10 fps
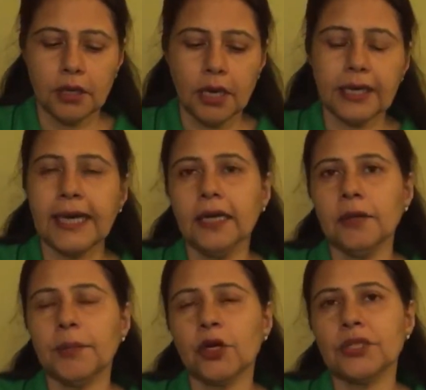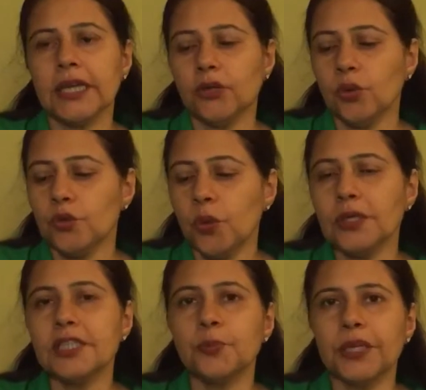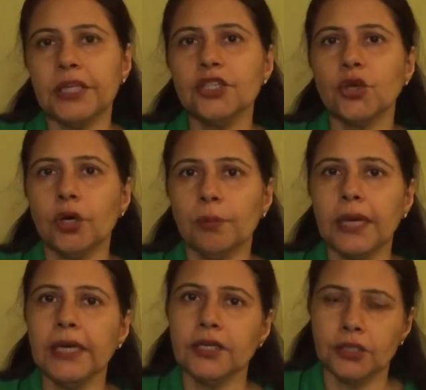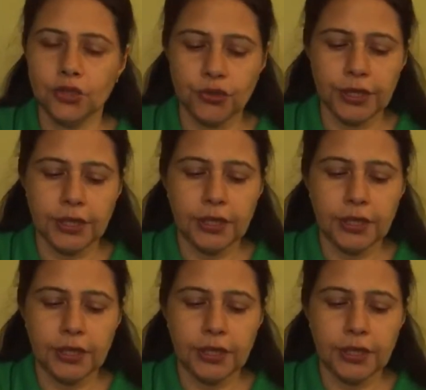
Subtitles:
Again, because I don't want spillage on my tray.